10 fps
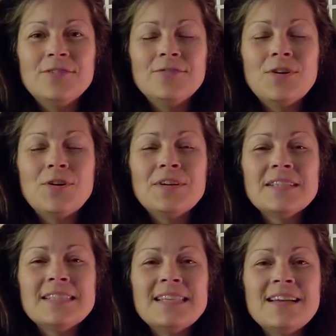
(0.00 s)

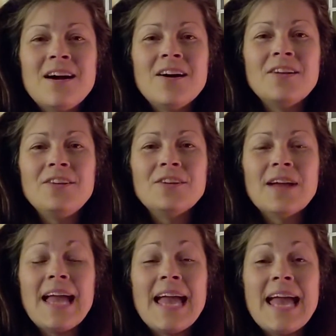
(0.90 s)
focusing on your
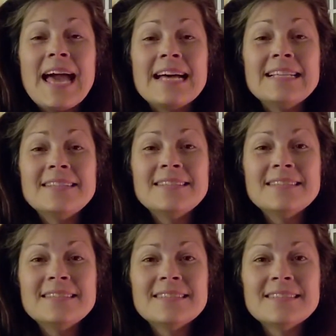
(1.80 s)

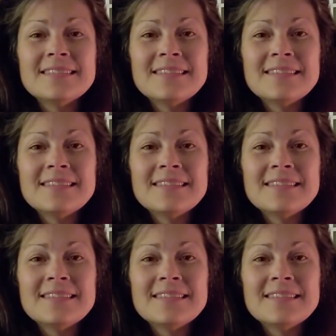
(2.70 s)
hands,